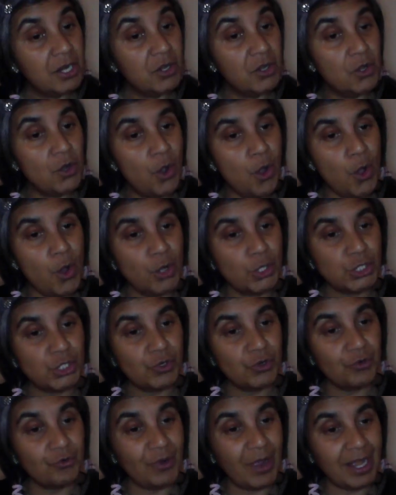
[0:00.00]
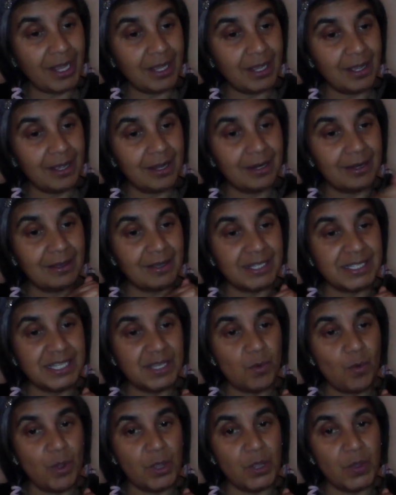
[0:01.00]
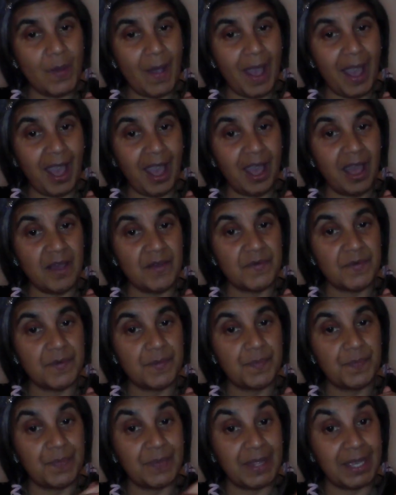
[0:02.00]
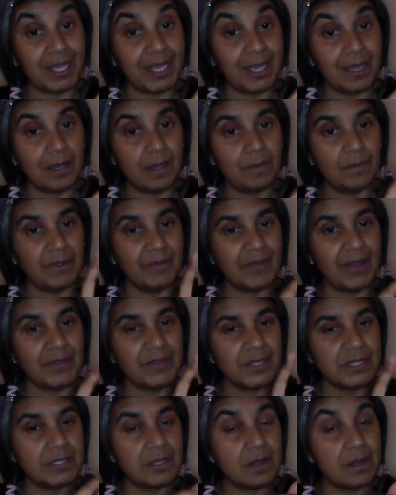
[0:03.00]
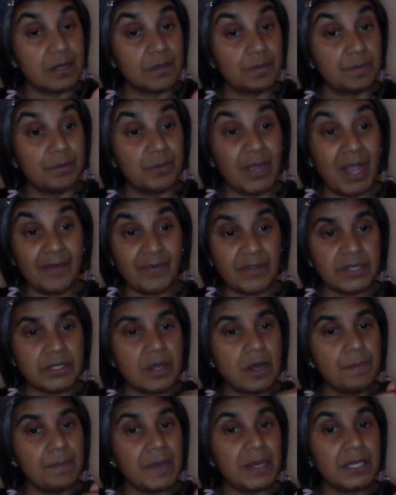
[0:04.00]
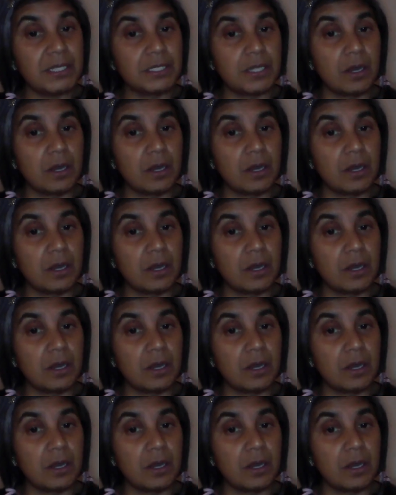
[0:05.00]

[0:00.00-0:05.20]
Not recognizing what you have here. We have this card many